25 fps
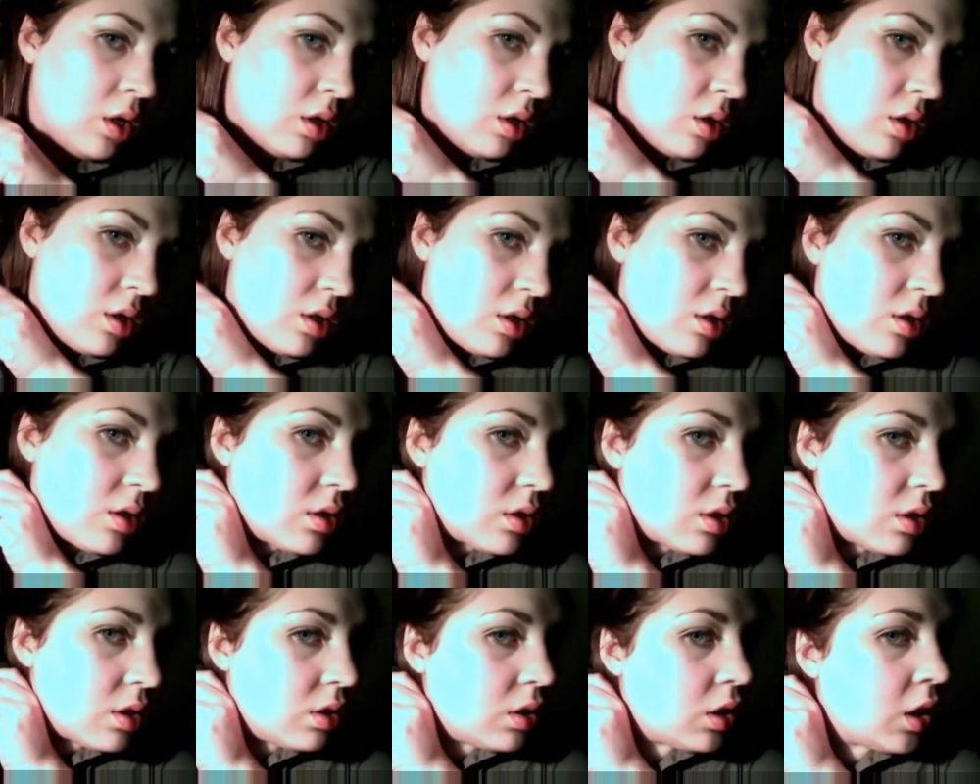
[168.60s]
This is
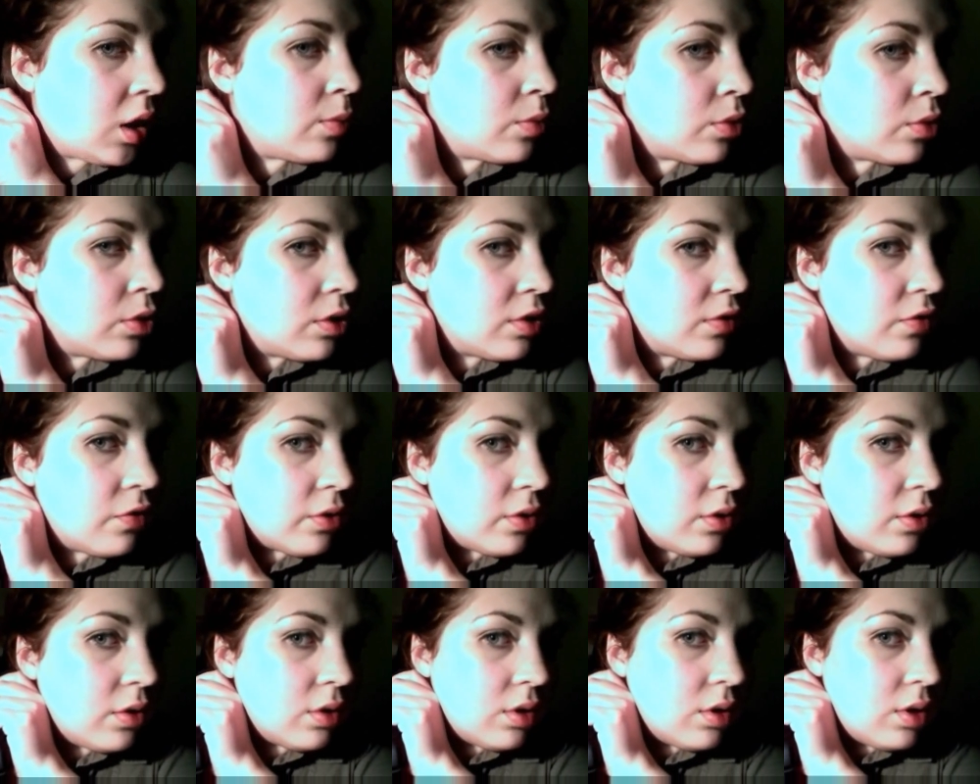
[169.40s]
a lot more
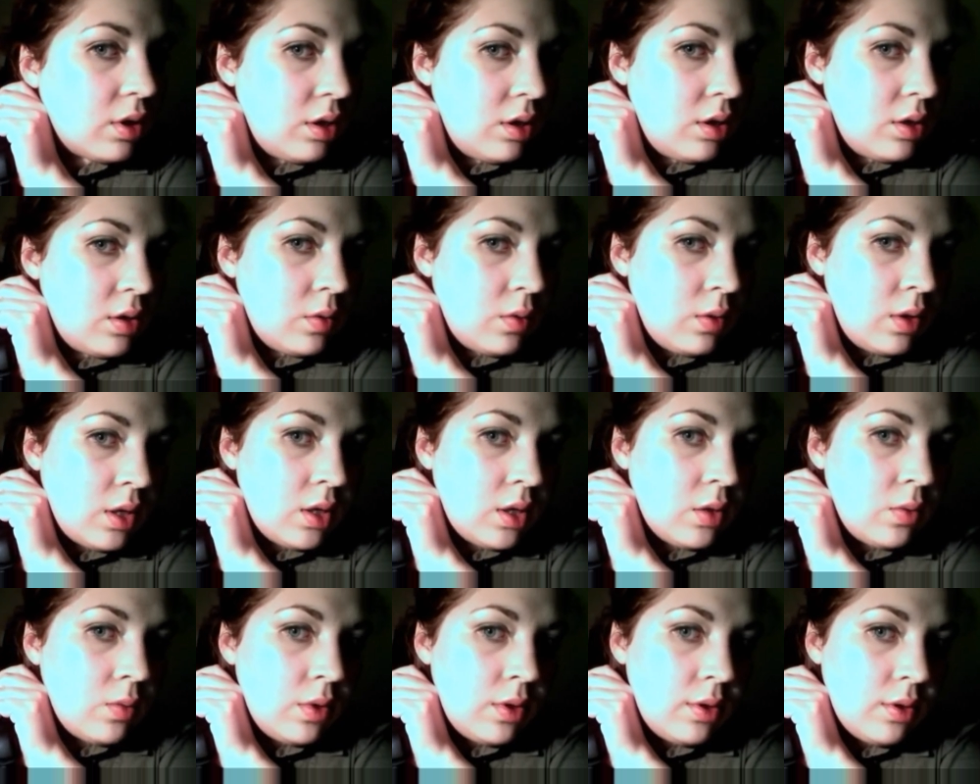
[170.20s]
difficult than doing
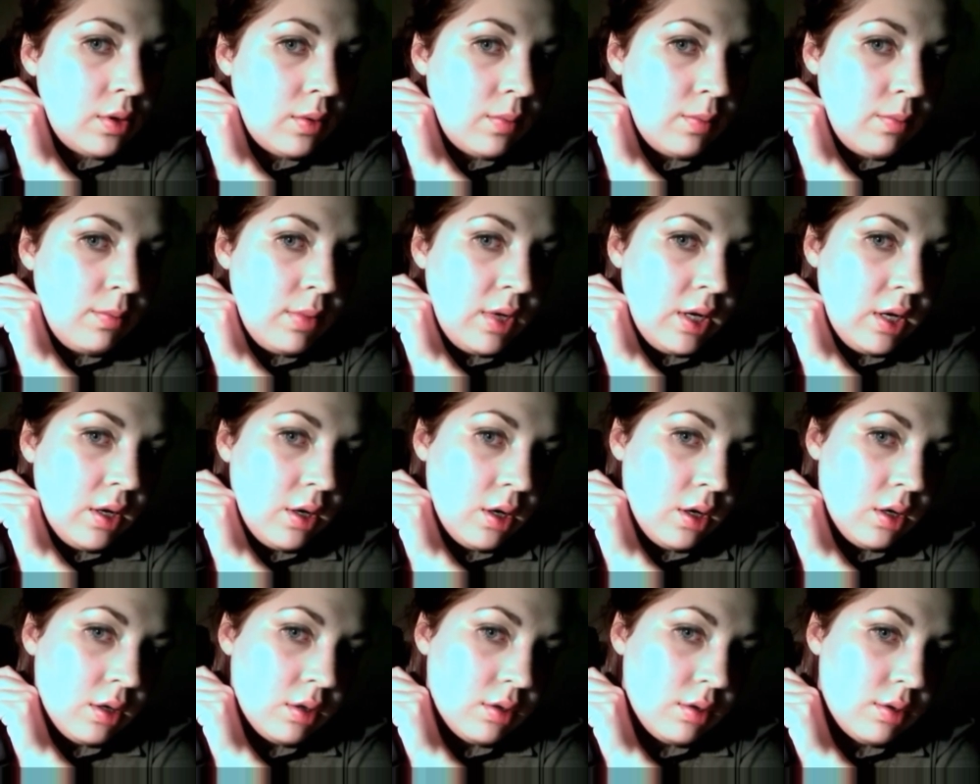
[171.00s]
it with a mirror,
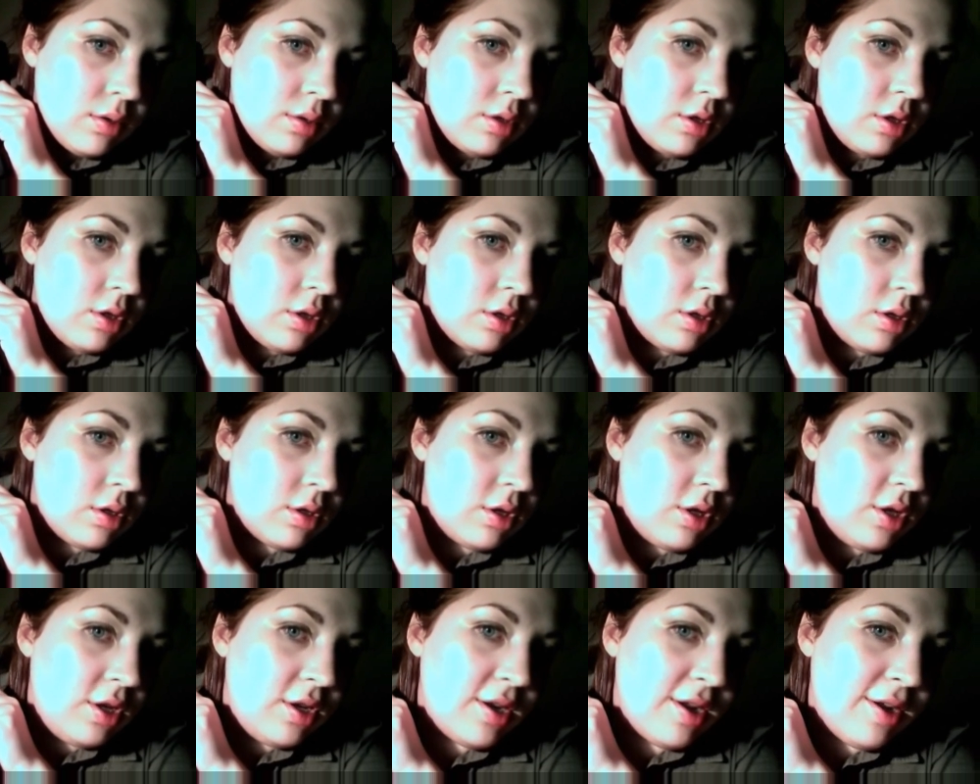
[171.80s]
just so
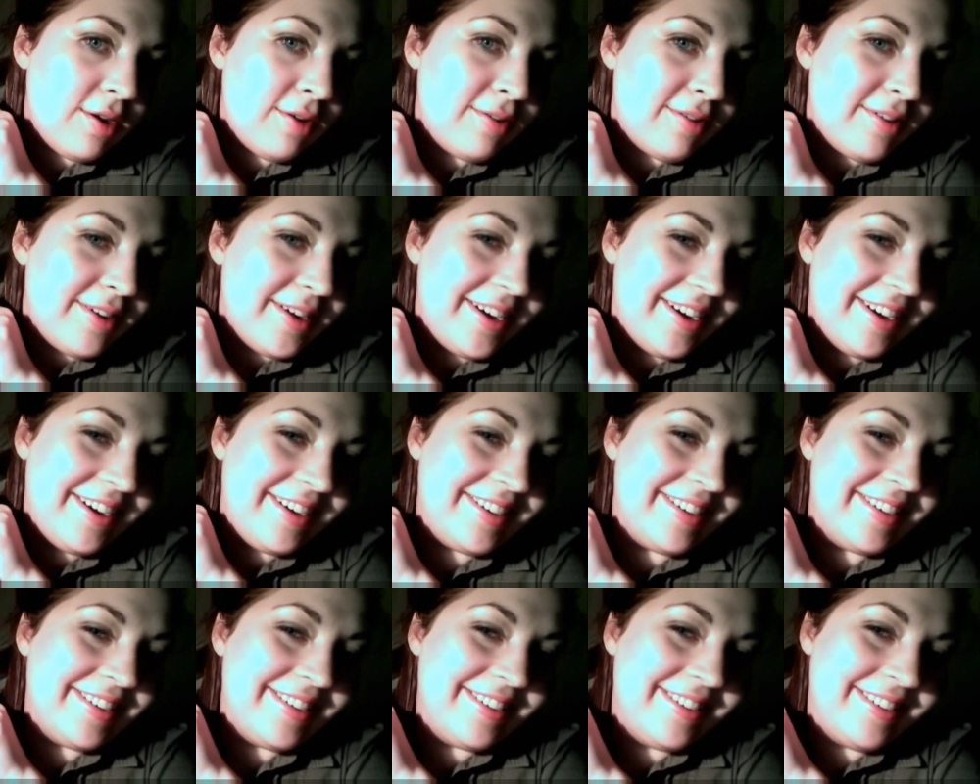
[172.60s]
you
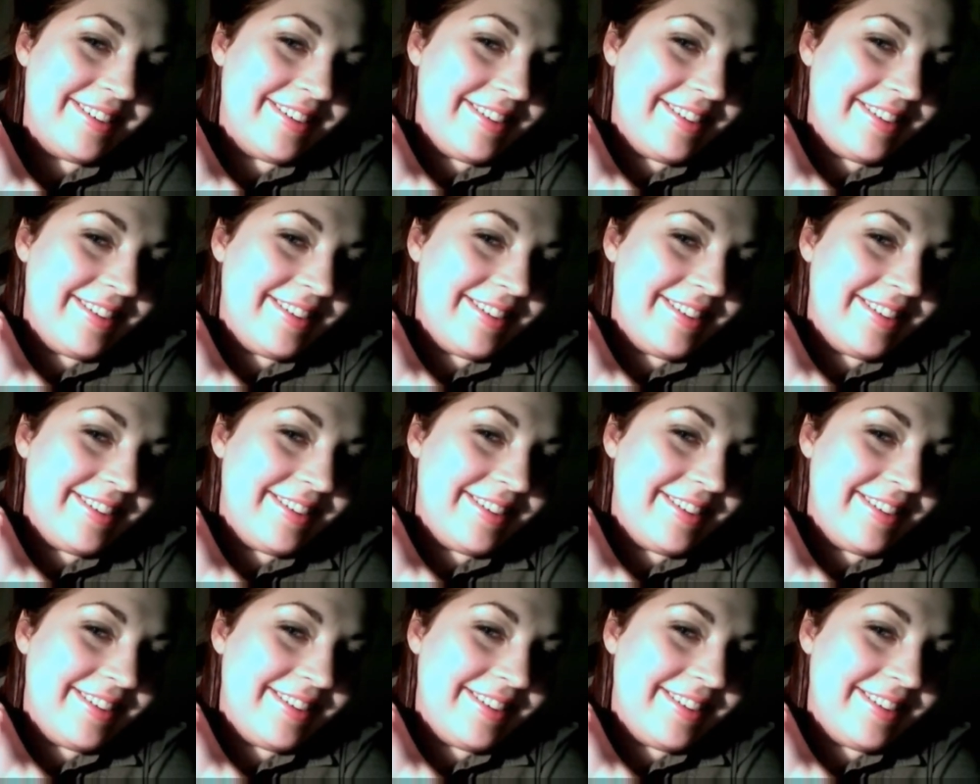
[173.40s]
know.